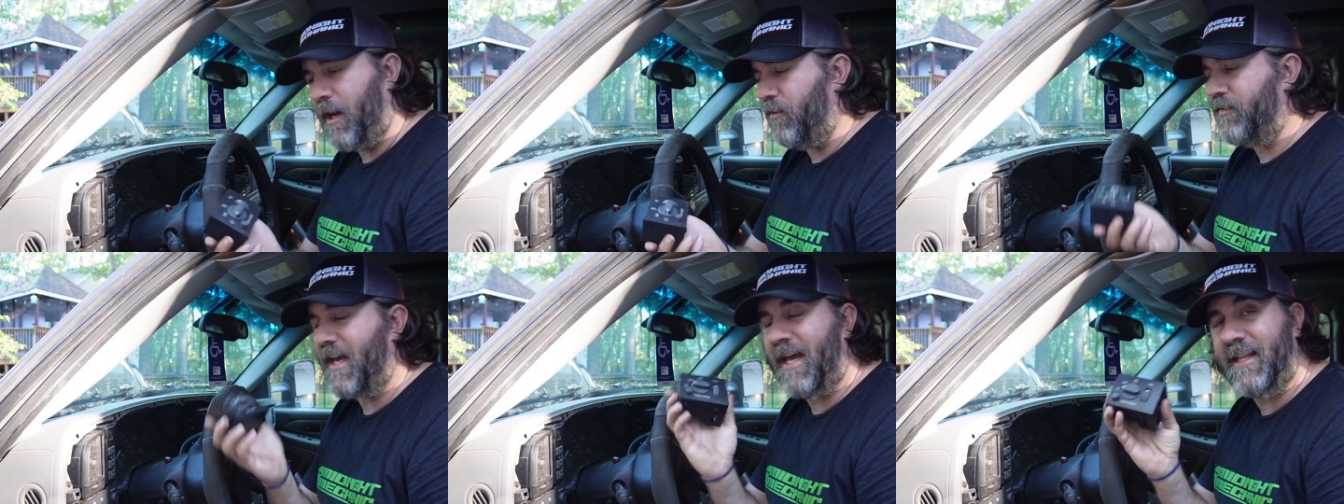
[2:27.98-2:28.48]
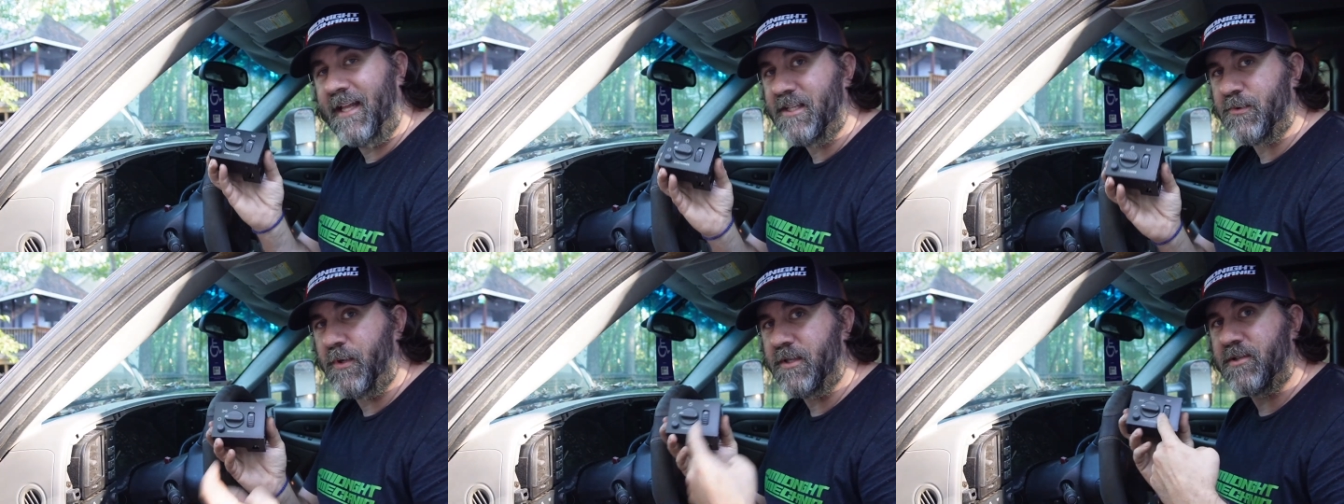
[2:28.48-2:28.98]
out the headlight
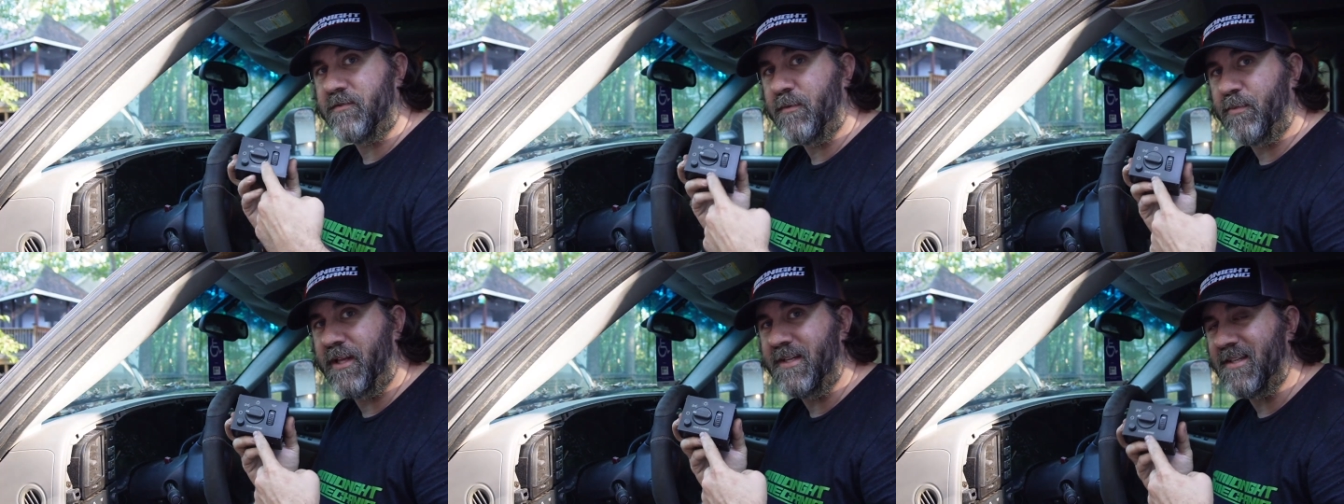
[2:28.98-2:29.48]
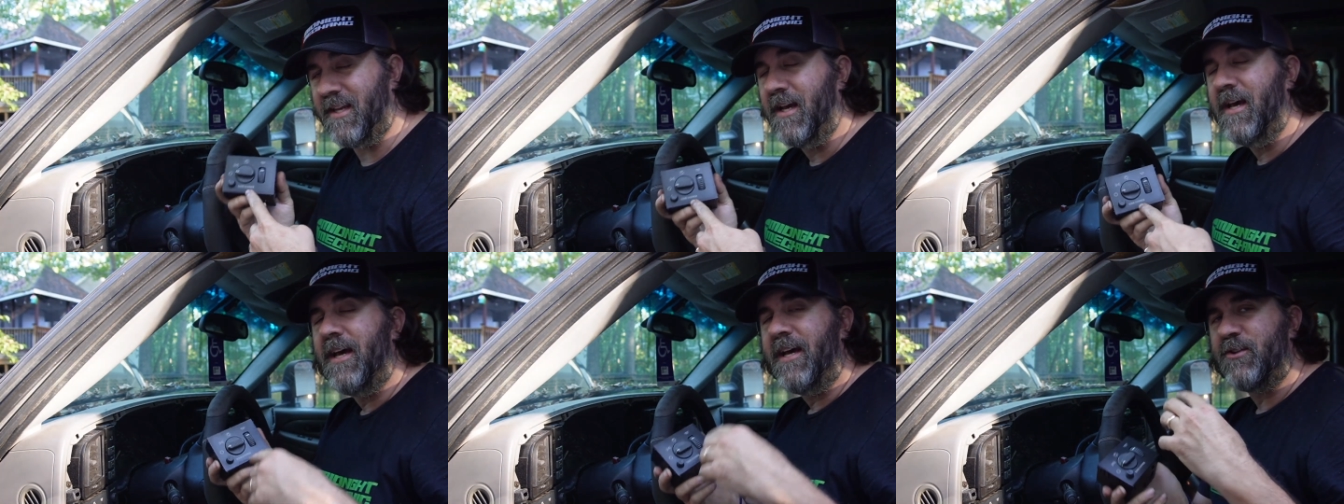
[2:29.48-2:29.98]
switch to replace it.
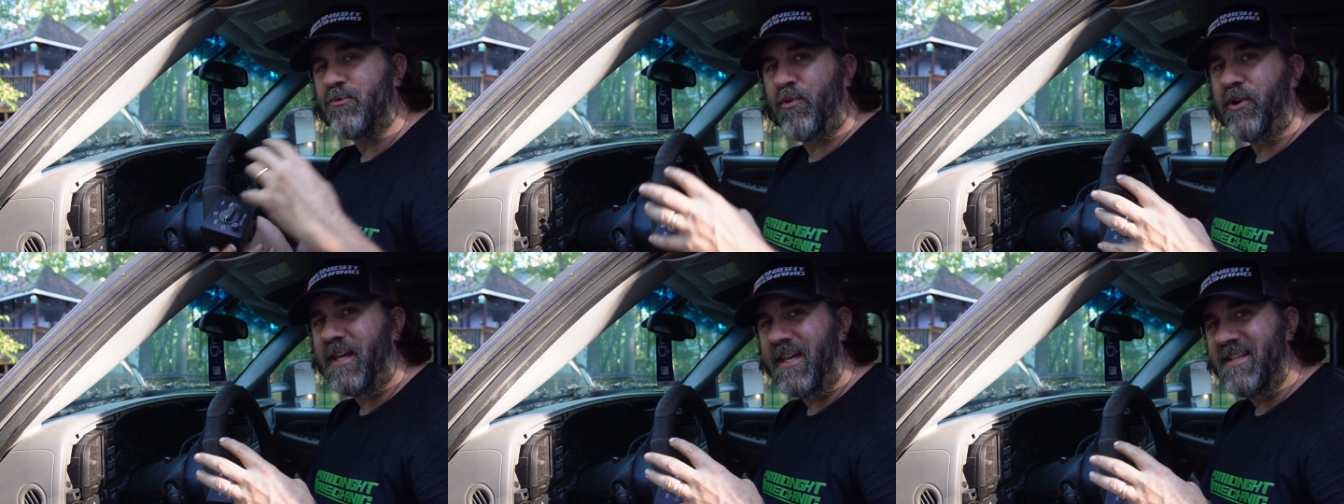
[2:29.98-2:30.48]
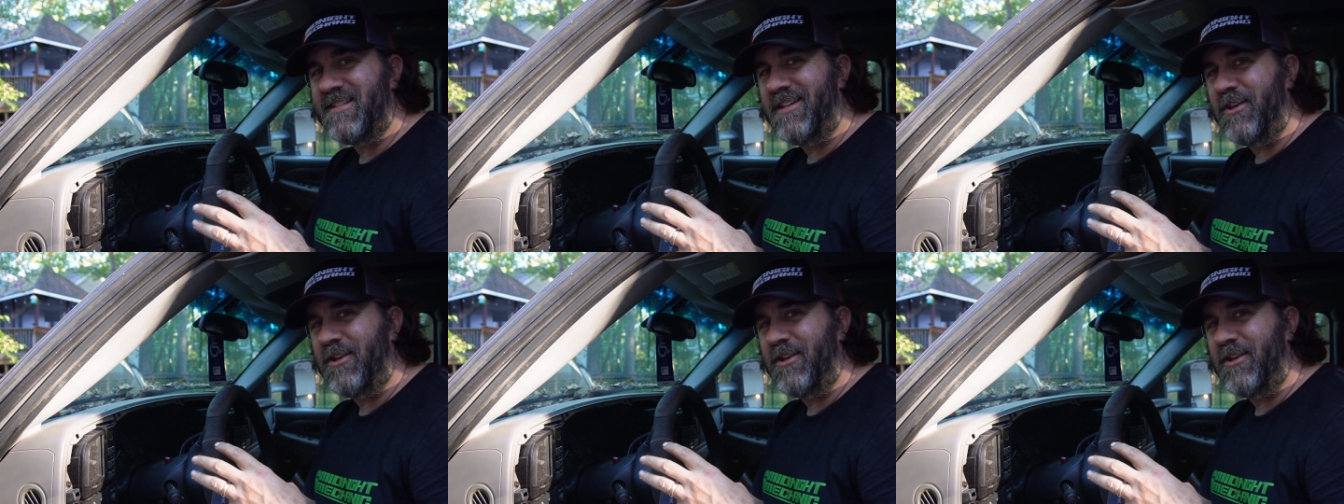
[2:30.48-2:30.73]
It's pretty easy